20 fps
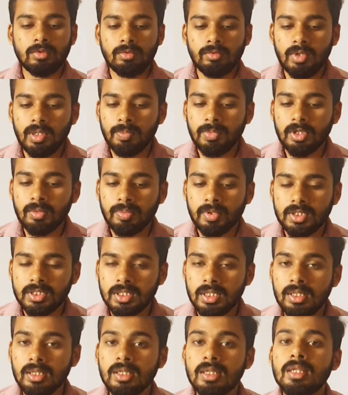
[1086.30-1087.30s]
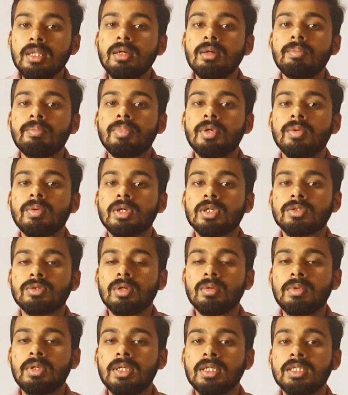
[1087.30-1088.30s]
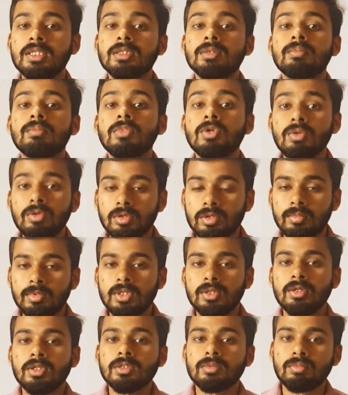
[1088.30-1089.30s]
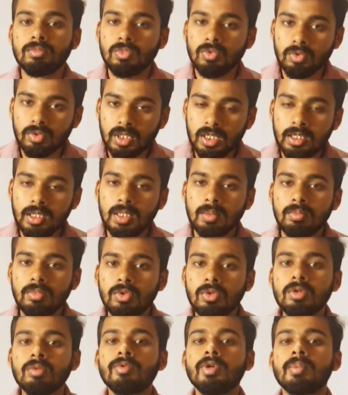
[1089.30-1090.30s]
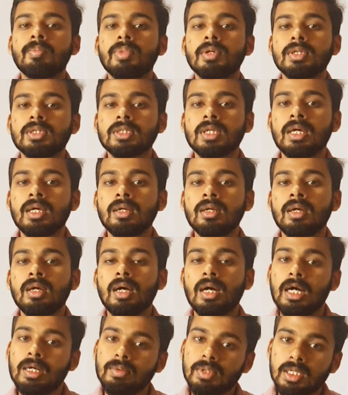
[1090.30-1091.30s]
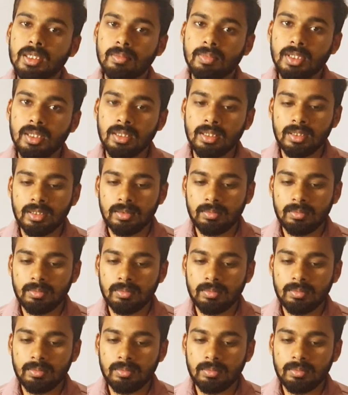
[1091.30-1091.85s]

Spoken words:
Vapor pressure in pure solvent is more because more and more vapors are available,